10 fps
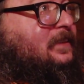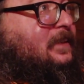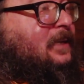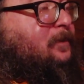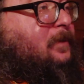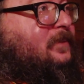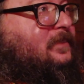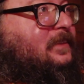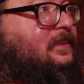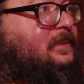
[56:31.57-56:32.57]
How
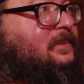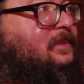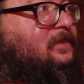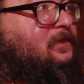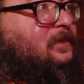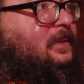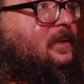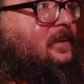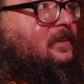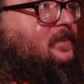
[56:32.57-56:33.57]
about, uh, something with
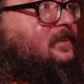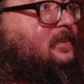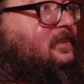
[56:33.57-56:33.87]
guns?